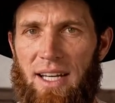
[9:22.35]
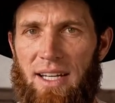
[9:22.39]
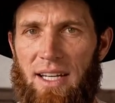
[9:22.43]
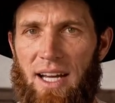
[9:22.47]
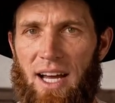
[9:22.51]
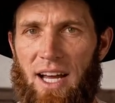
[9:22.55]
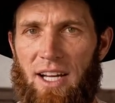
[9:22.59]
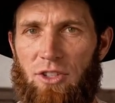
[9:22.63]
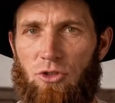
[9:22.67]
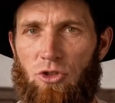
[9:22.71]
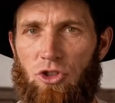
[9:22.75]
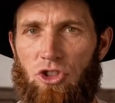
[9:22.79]
and
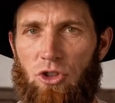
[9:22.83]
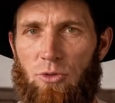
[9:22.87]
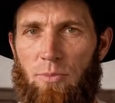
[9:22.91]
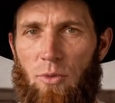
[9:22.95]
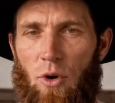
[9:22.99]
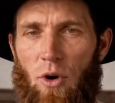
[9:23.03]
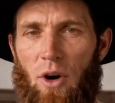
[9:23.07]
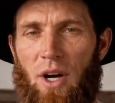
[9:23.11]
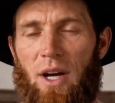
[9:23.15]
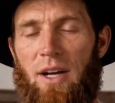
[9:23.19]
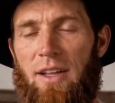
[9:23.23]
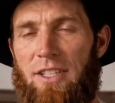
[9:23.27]
hydrogen
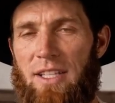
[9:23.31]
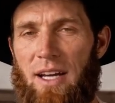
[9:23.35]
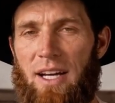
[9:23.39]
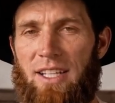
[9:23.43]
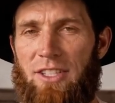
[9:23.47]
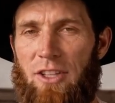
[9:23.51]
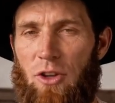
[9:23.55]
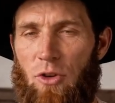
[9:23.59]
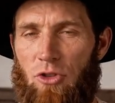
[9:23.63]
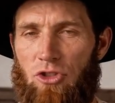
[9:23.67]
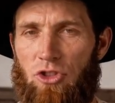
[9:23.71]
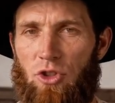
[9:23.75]

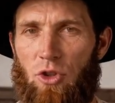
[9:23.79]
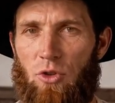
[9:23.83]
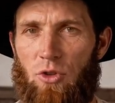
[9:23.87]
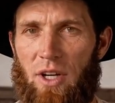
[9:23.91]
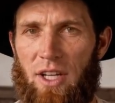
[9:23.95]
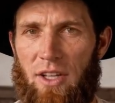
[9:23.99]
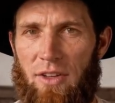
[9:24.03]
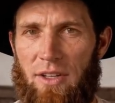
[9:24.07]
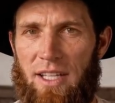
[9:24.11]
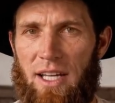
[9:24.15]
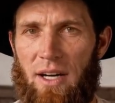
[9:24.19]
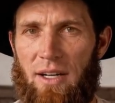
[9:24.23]
peroxide used
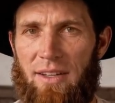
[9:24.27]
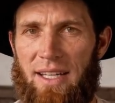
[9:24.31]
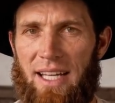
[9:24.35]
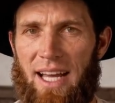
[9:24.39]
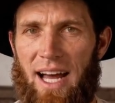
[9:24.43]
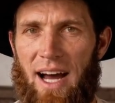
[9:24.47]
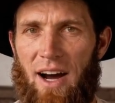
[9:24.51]
correctly on the